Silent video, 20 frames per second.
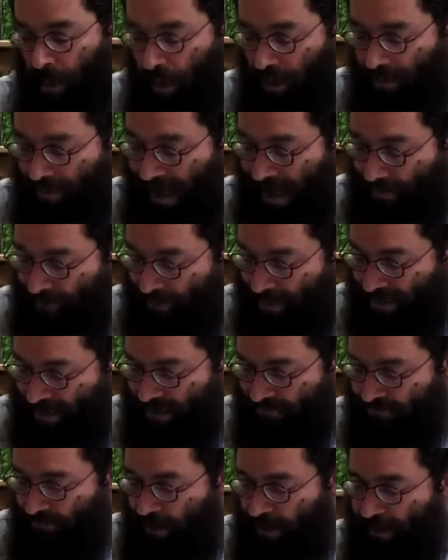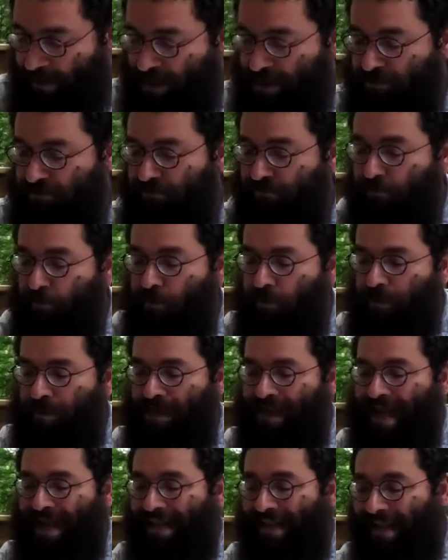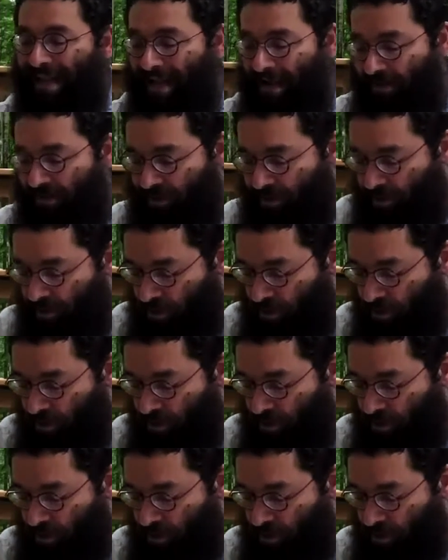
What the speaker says: that mitzvah is firmly adhered